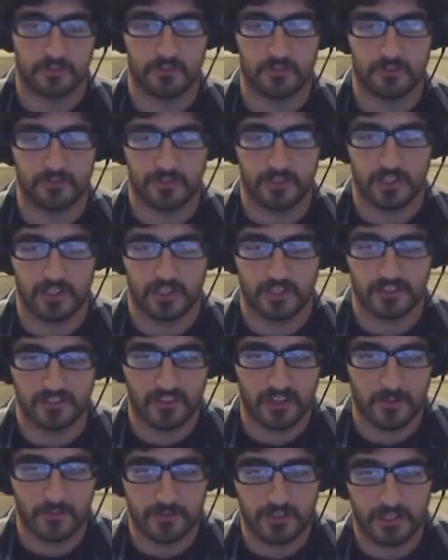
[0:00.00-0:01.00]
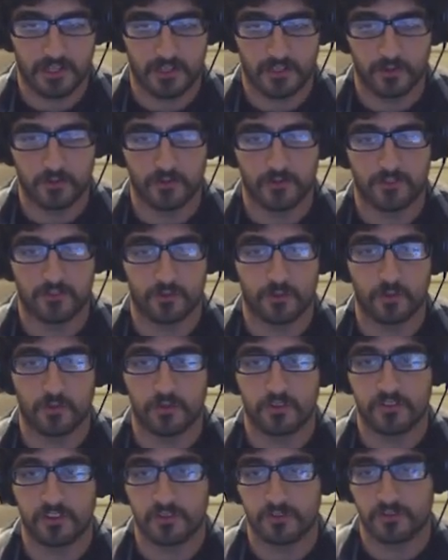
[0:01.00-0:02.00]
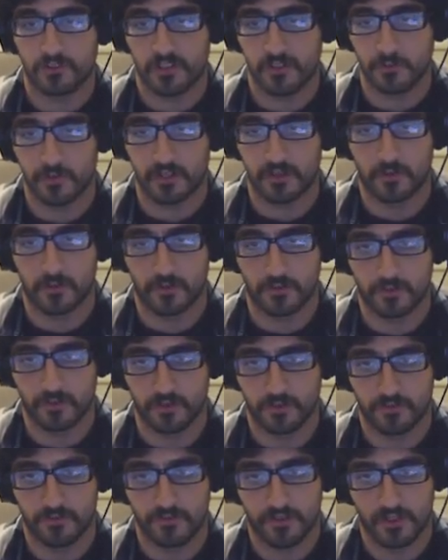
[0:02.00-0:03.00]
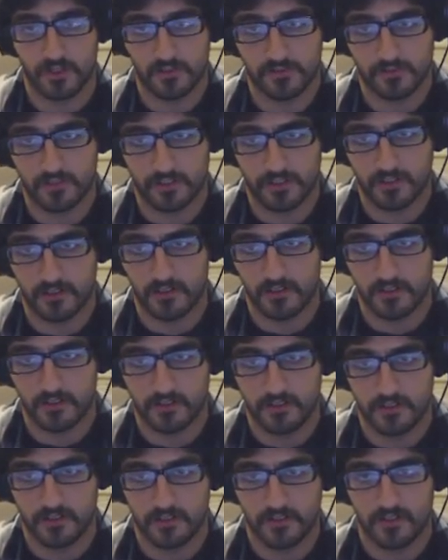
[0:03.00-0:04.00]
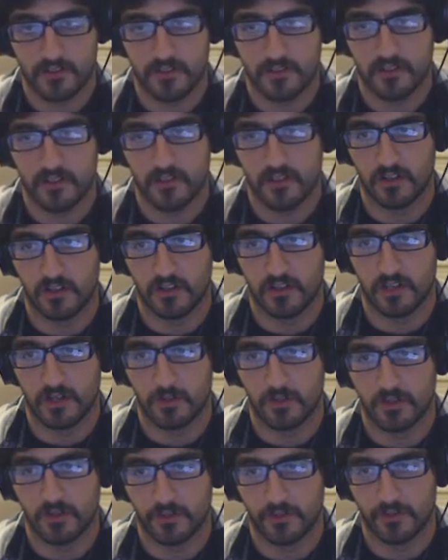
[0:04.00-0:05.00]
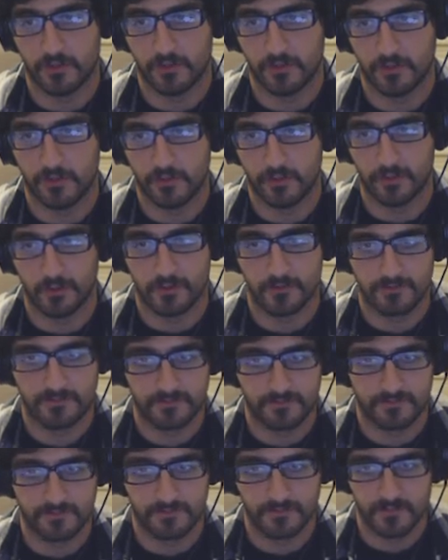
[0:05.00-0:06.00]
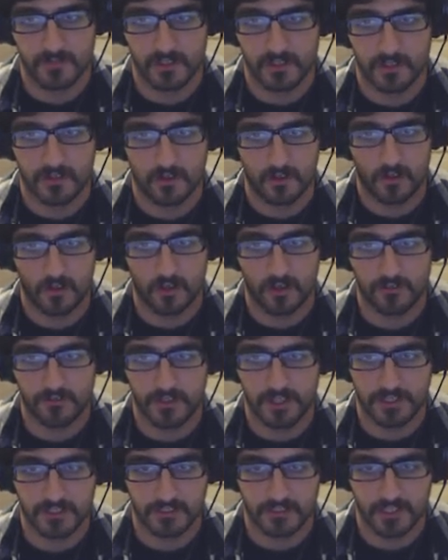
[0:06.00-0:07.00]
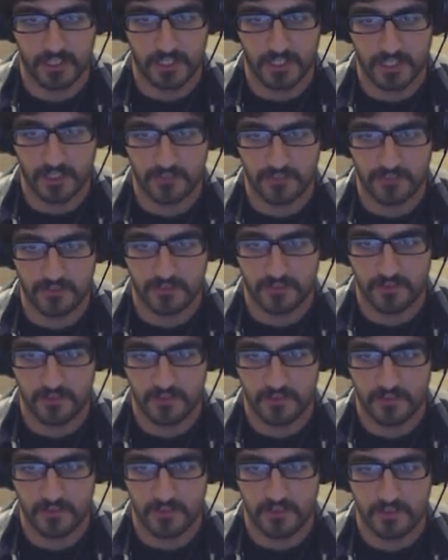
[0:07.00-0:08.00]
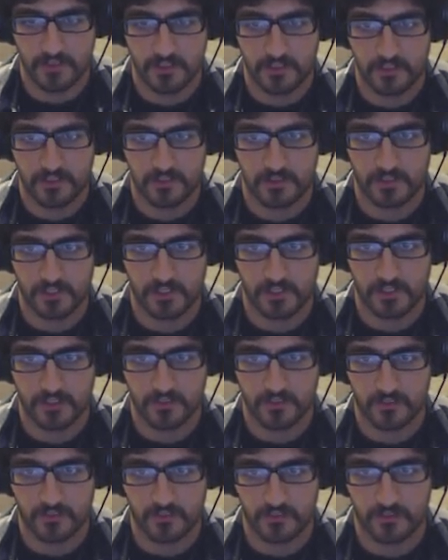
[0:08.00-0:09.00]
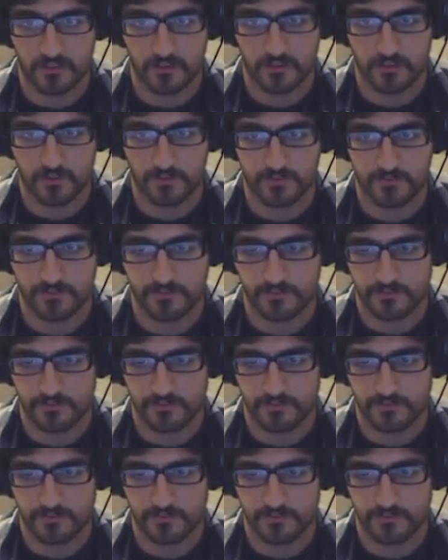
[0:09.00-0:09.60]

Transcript: certificate. I stopped kind of going to school because I was trying to become a career firefighter. I went through all of that jazz trying to